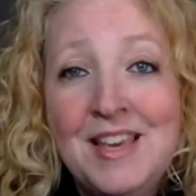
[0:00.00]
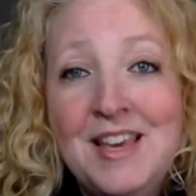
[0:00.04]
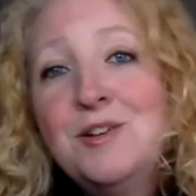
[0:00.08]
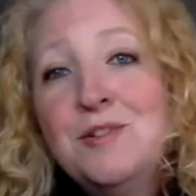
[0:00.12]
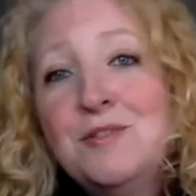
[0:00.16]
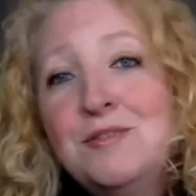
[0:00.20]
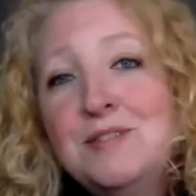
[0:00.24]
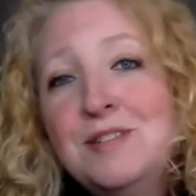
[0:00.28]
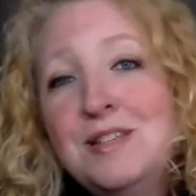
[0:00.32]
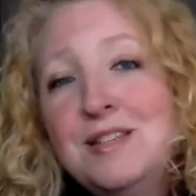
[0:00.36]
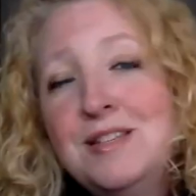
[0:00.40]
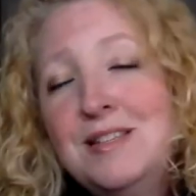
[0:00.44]

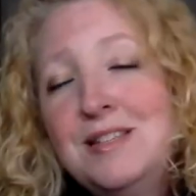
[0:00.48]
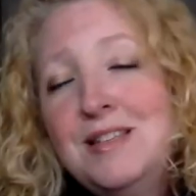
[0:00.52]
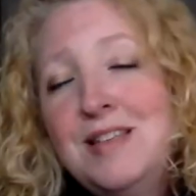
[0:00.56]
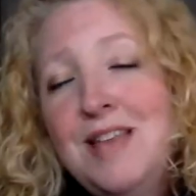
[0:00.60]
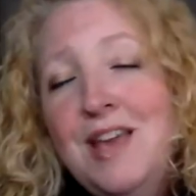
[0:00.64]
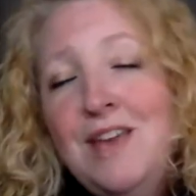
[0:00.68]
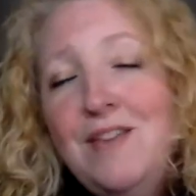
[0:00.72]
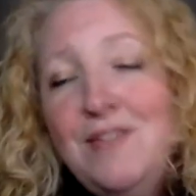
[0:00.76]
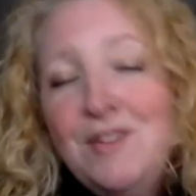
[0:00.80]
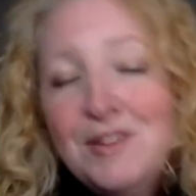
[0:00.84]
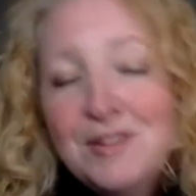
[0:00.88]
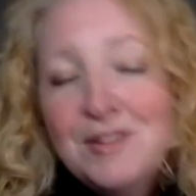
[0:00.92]
To
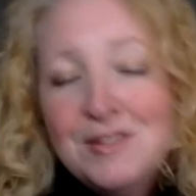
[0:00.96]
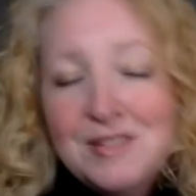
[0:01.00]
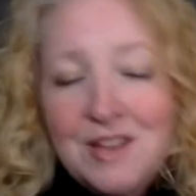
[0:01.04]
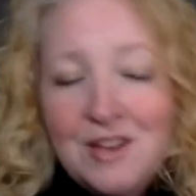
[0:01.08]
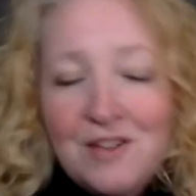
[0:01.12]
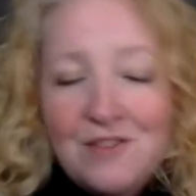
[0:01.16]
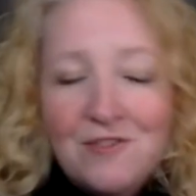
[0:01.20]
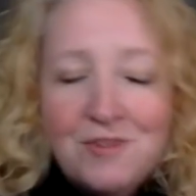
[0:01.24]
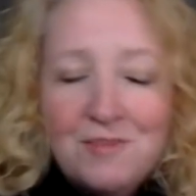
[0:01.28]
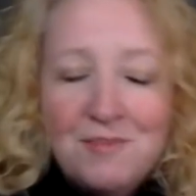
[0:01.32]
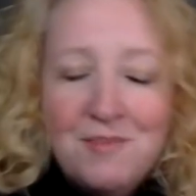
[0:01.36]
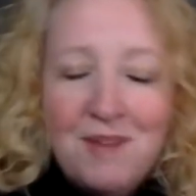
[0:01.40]
save
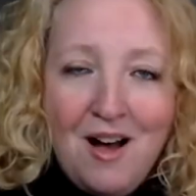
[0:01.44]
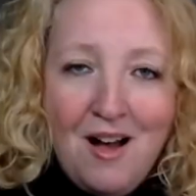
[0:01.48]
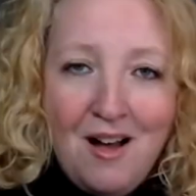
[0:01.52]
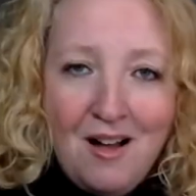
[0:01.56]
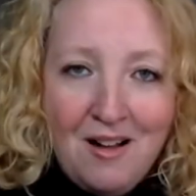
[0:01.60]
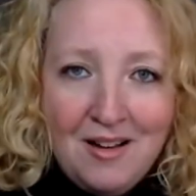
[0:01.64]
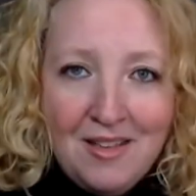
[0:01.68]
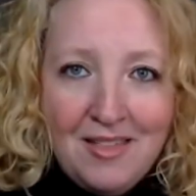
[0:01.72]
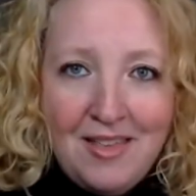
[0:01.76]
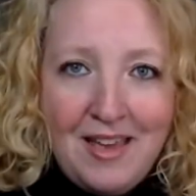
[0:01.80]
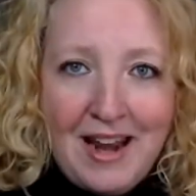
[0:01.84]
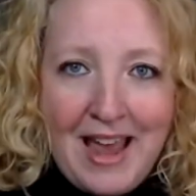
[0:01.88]
yourself from
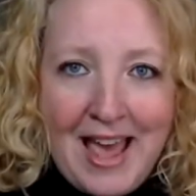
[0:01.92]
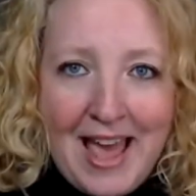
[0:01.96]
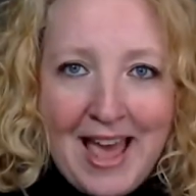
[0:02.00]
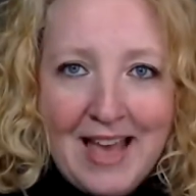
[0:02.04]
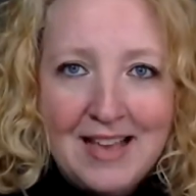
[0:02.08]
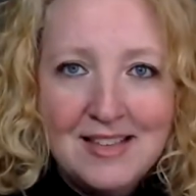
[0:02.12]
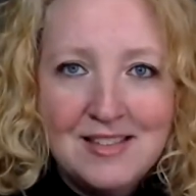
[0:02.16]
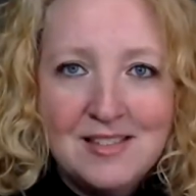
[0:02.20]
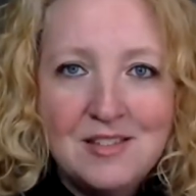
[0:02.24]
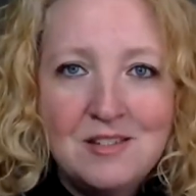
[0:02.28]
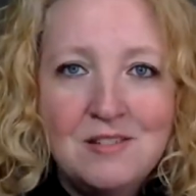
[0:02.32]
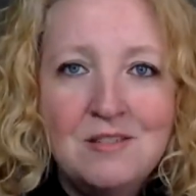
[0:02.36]
all of that
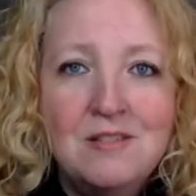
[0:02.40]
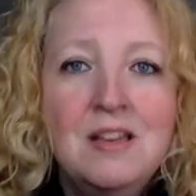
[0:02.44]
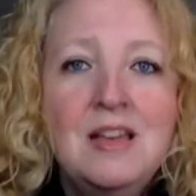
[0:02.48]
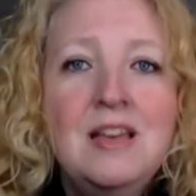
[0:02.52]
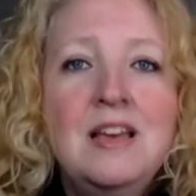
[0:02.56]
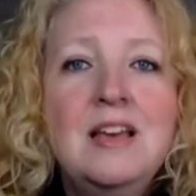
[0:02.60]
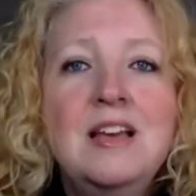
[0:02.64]
hassle,